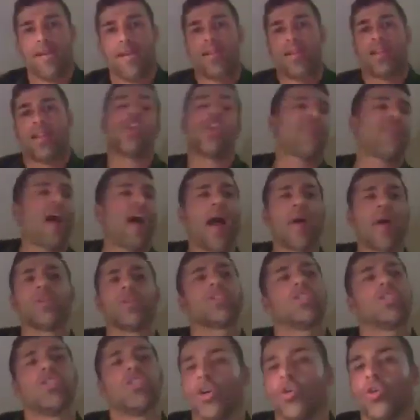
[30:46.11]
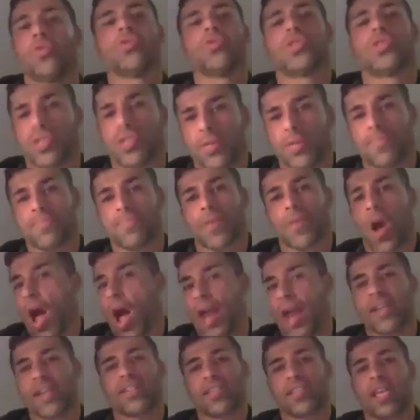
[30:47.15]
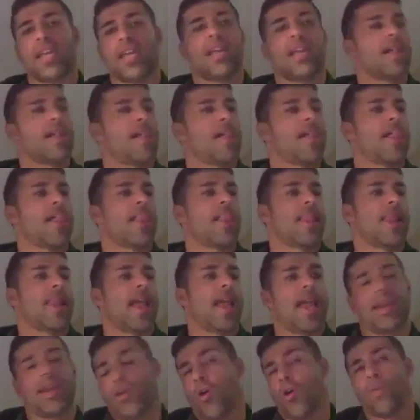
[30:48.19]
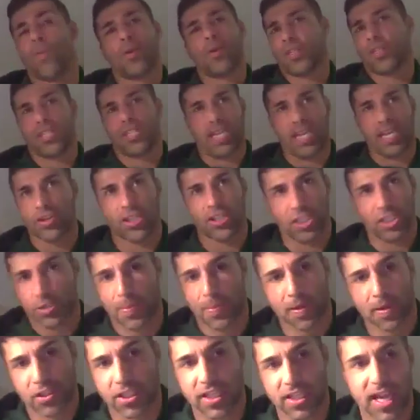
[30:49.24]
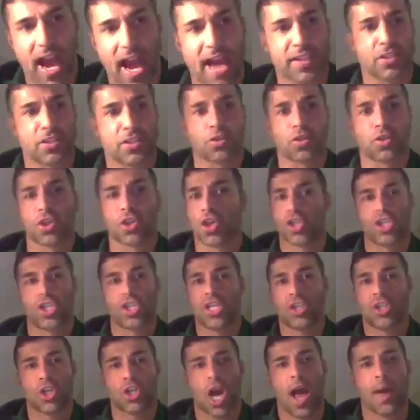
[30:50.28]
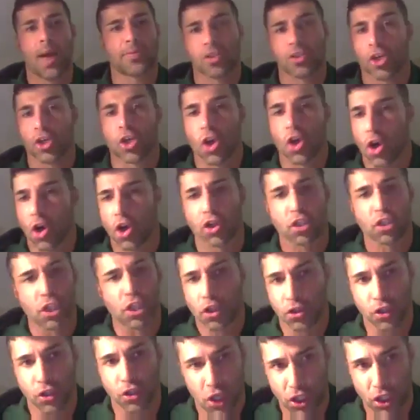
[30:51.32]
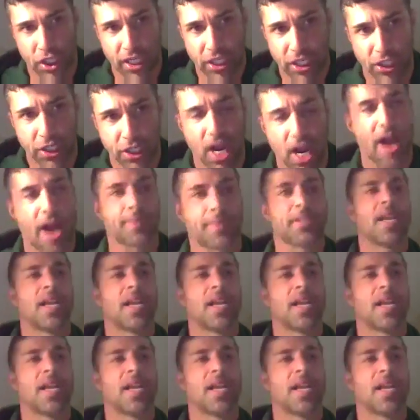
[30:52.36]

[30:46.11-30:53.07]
If I was news, honestly, and nobody wants to hear this, especially the guys in those cushiony jobs or the girls in those cushiony jobs,